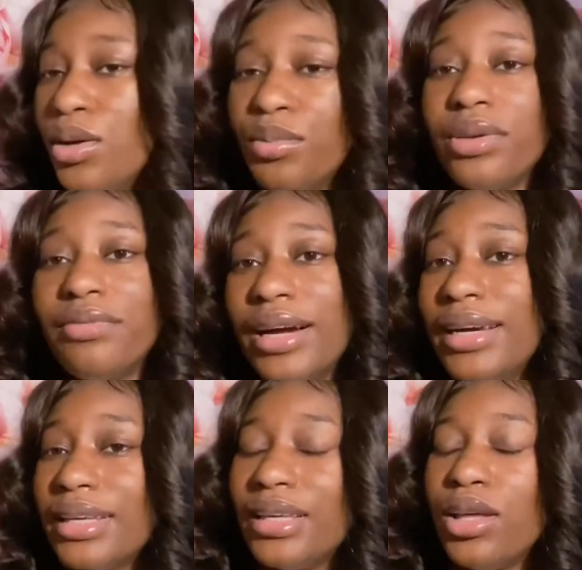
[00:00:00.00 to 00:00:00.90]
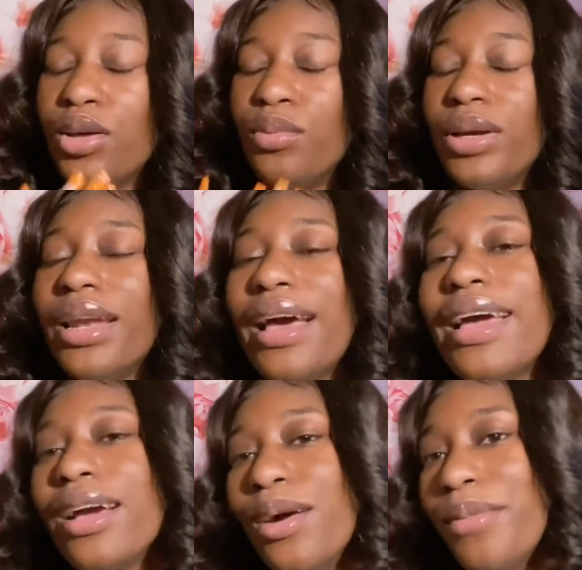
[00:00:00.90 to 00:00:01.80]
we rocking, we're
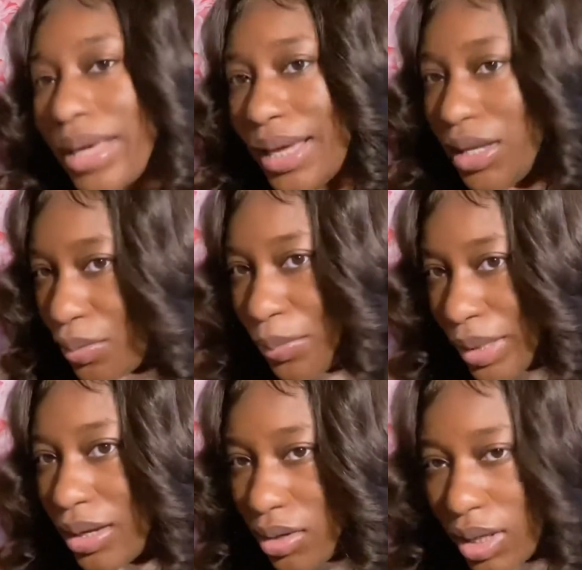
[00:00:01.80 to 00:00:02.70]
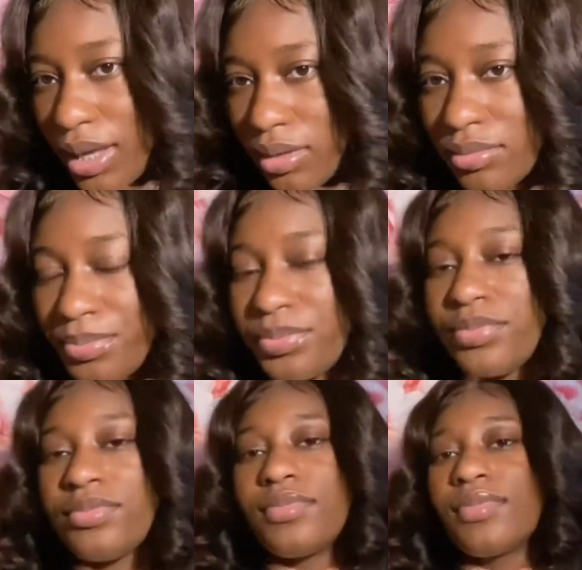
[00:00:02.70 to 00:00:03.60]
not going anywhere, okay?
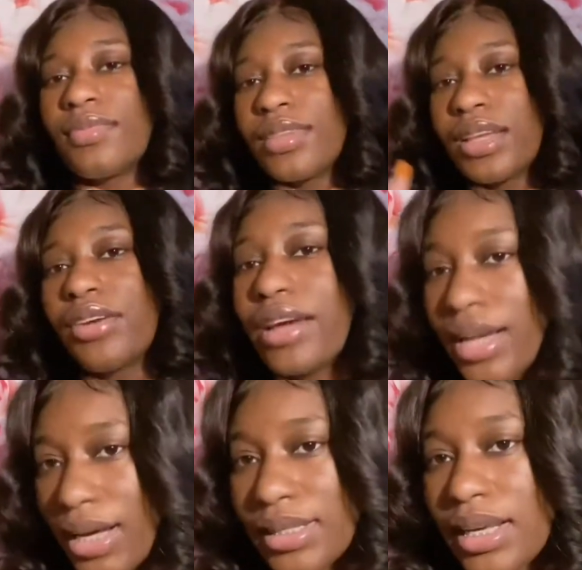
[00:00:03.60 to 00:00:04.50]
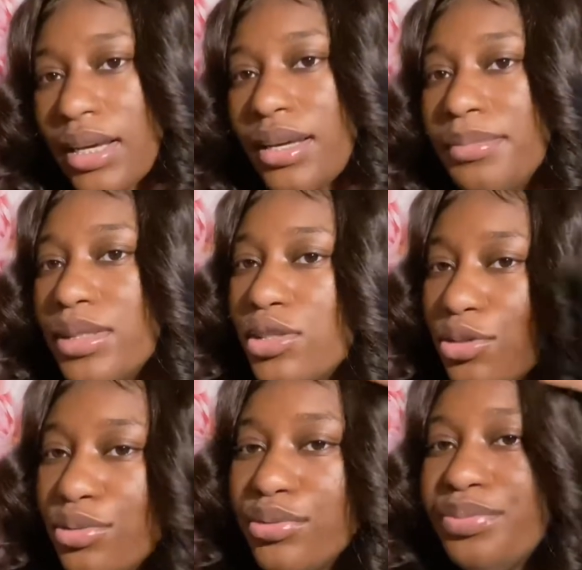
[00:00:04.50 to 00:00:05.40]
Great content coming
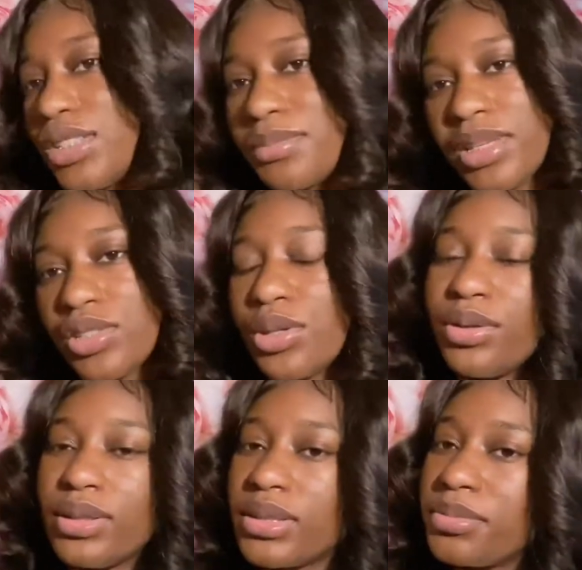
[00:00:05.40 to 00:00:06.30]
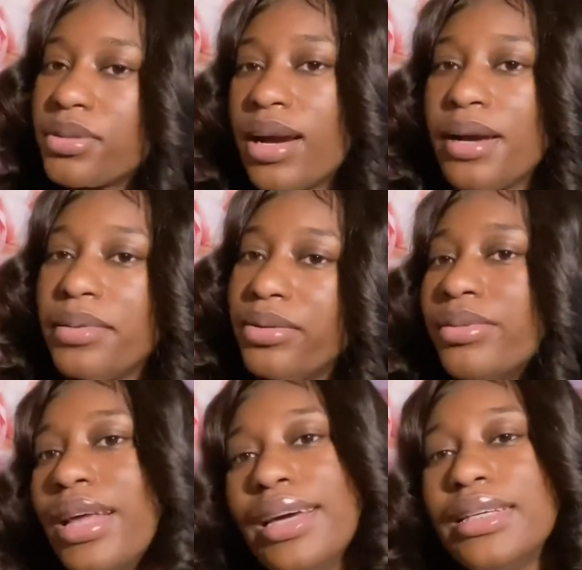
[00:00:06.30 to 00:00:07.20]
soon. Just make sure you subscribe and
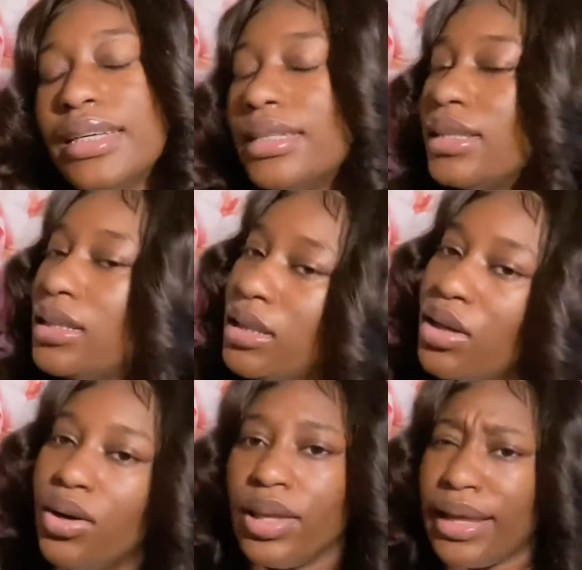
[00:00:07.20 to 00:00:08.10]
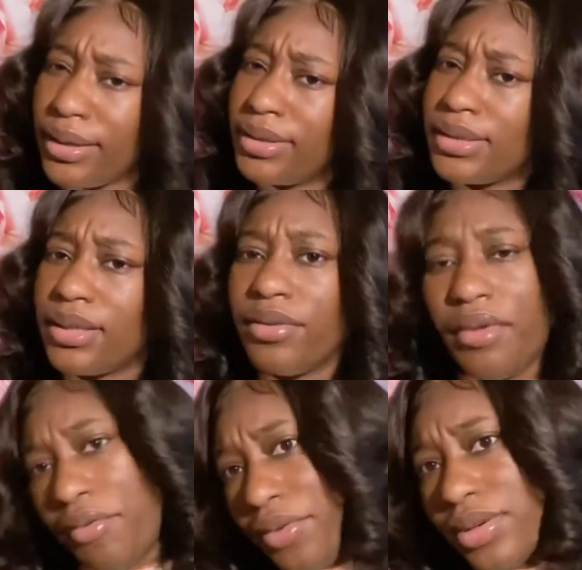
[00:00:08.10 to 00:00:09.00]
you like it, all that good stuff,
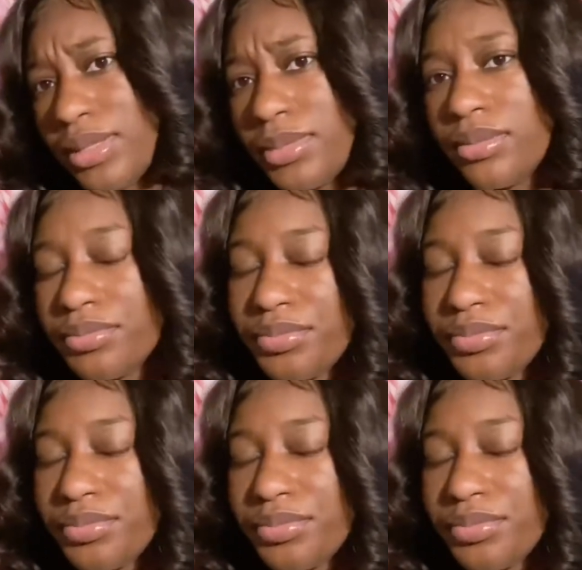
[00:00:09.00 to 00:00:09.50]
you feel me?